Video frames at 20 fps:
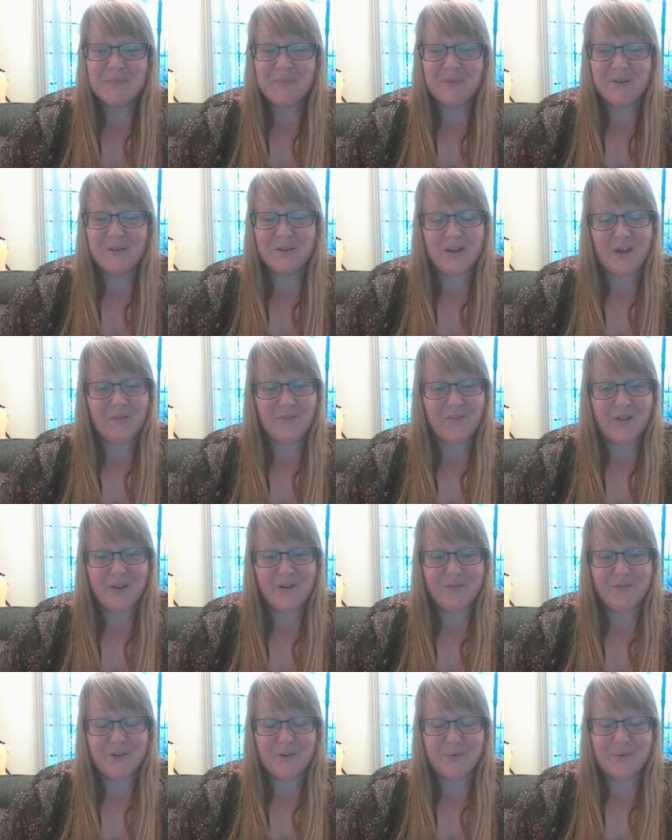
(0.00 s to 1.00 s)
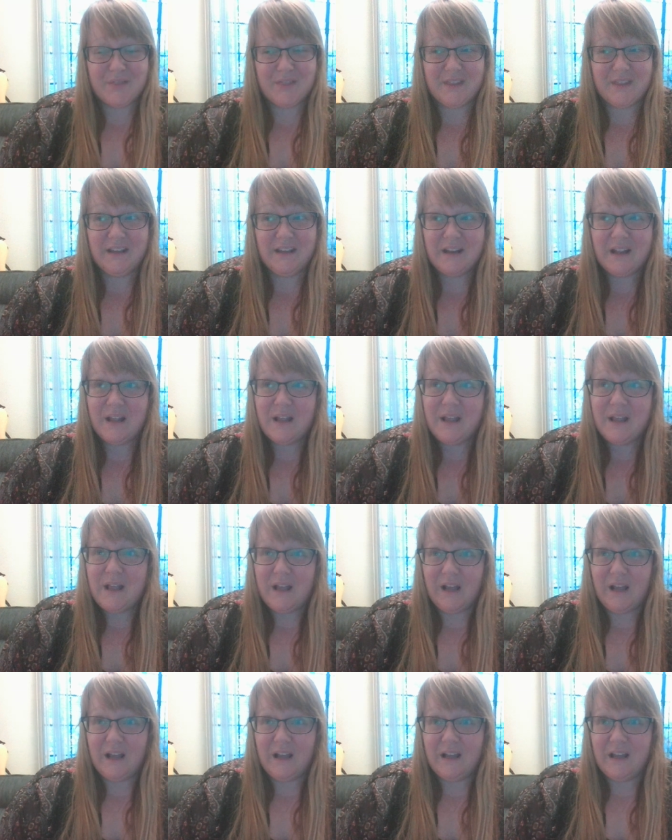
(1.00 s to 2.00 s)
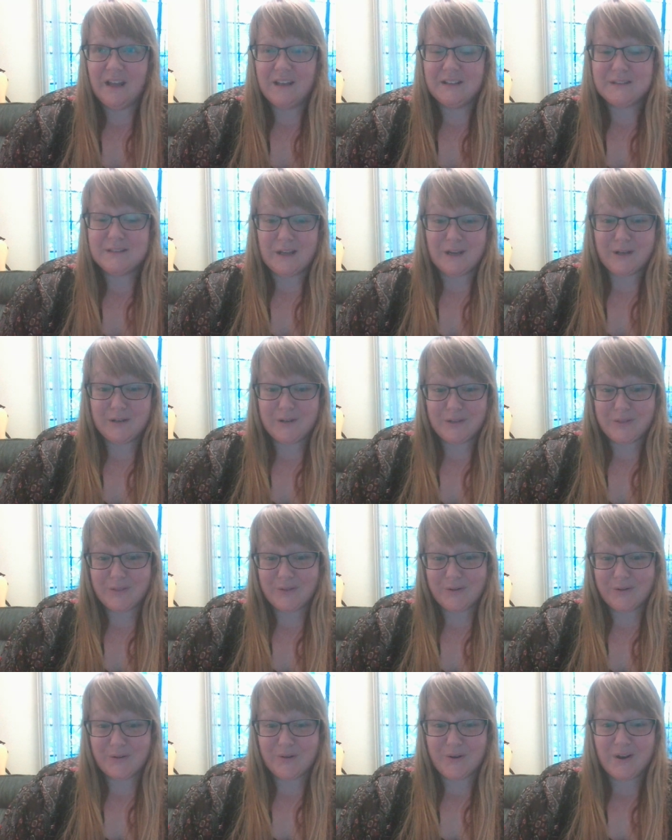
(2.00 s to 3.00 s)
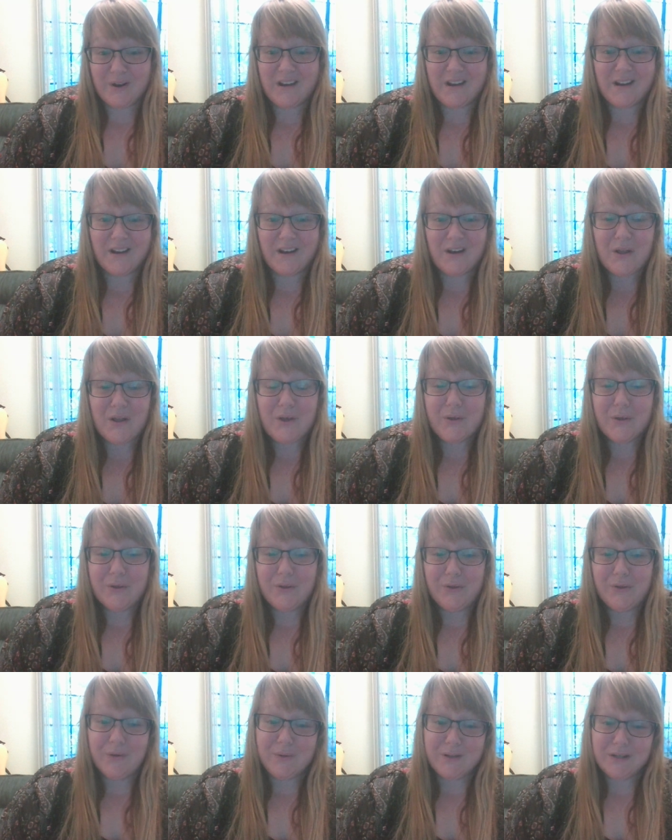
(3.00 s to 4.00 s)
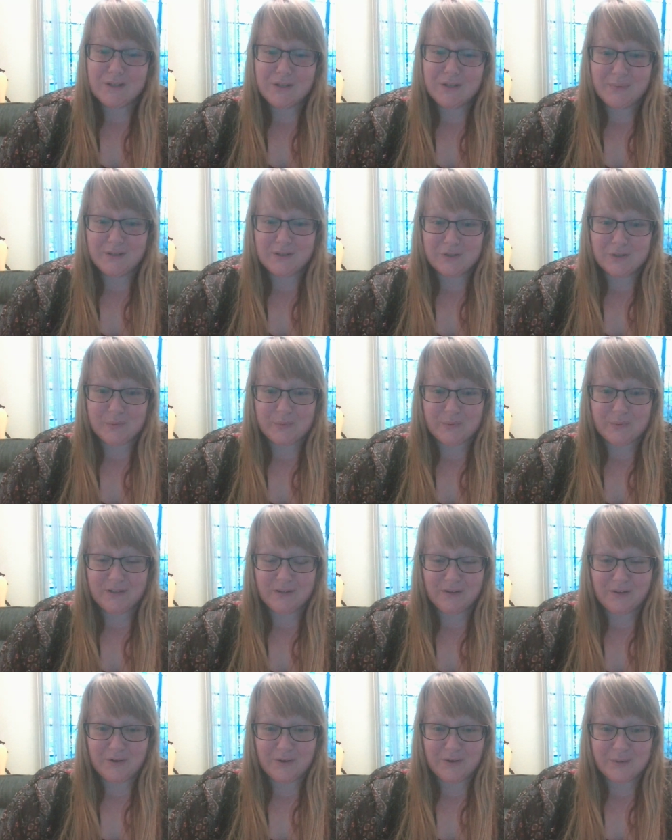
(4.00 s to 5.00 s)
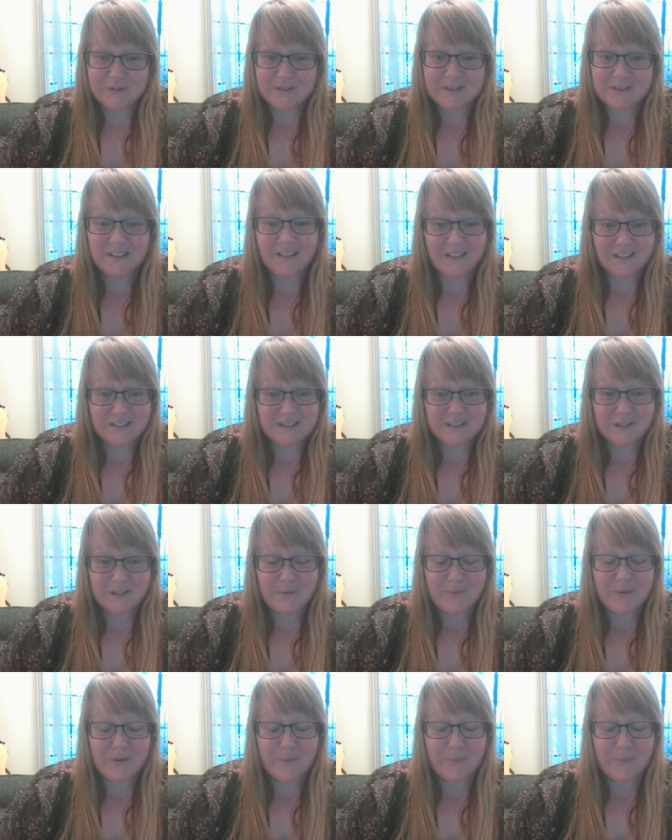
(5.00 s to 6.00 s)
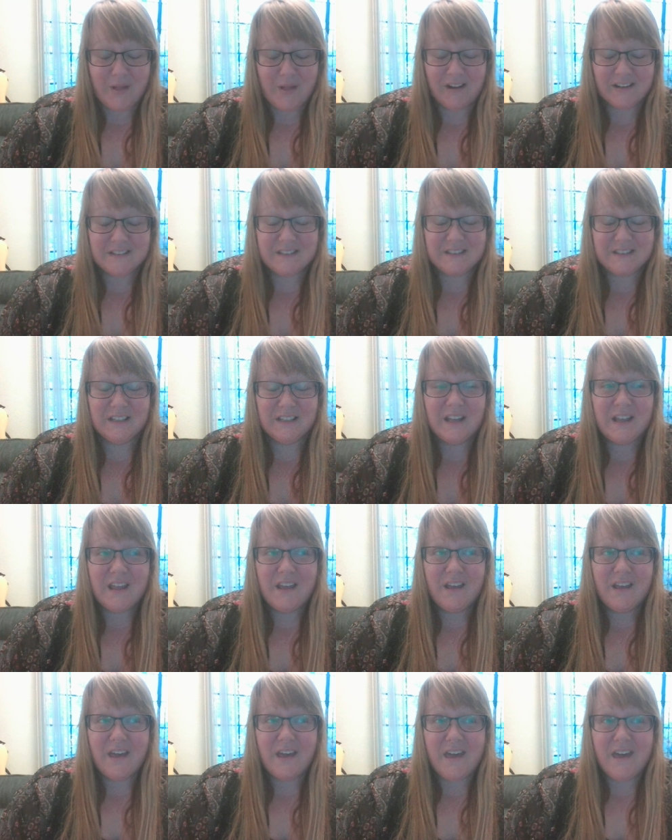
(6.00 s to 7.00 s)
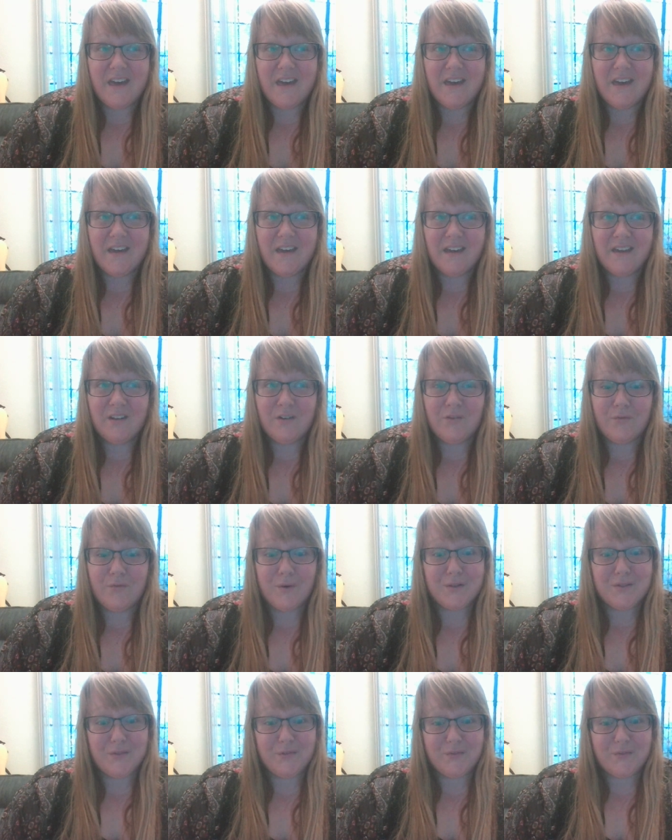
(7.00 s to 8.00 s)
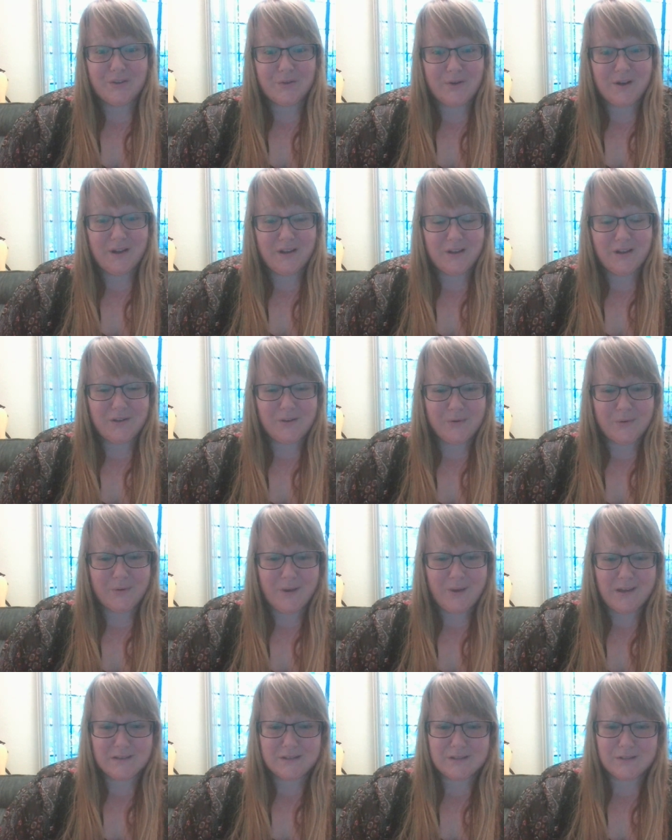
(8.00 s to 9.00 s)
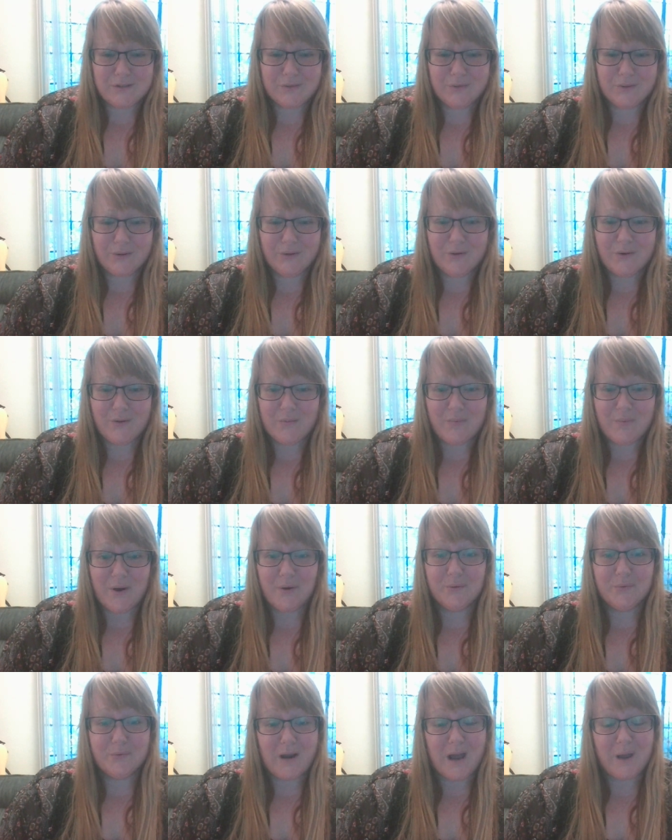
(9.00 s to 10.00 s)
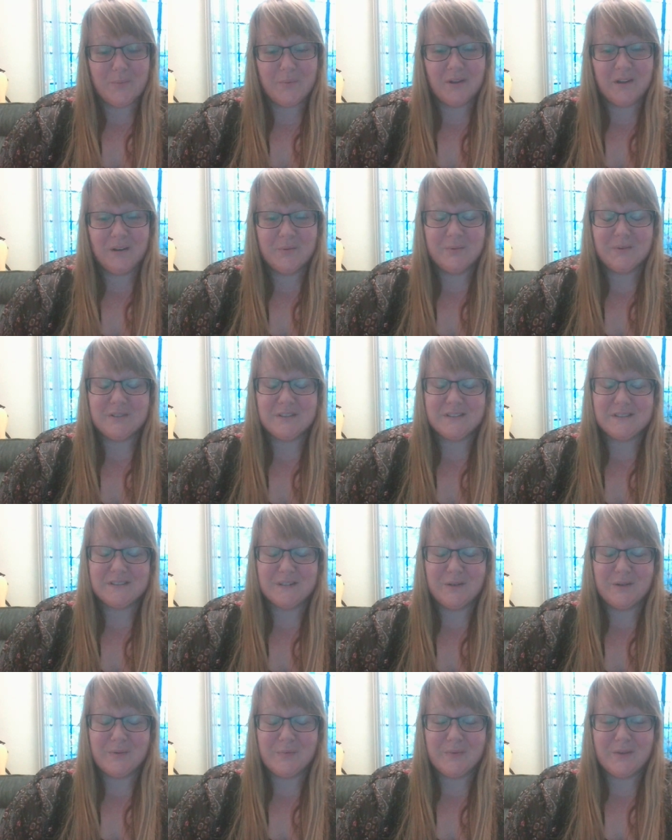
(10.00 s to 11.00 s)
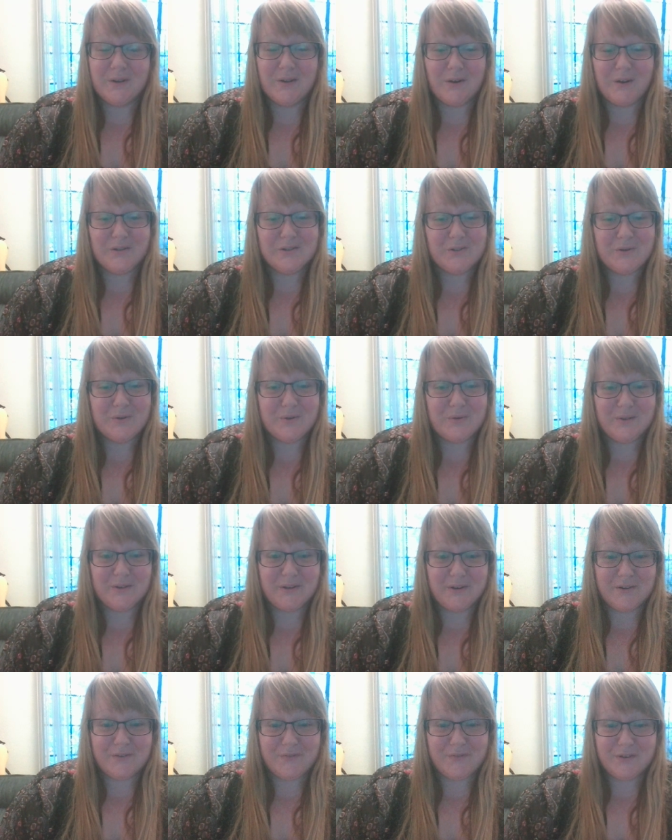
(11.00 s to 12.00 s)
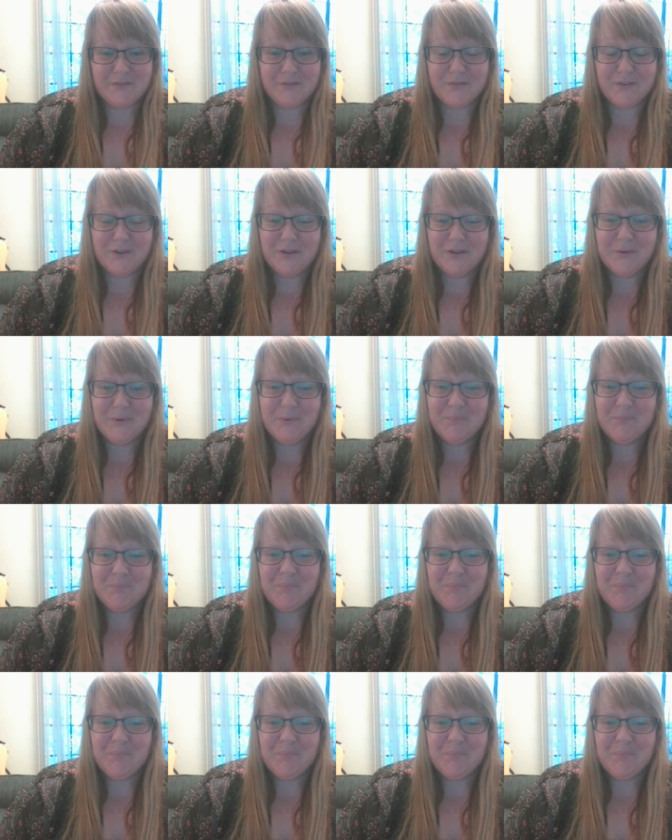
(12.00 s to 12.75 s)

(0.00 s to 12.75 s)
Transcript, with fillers: You're going to have a lot of fun with it. Uh, second and third grade, you get to be superheroes. It's going to be a blast. And fourth and fifth grade, you get to learn about rapping, which is going to be also a lot of fun for you.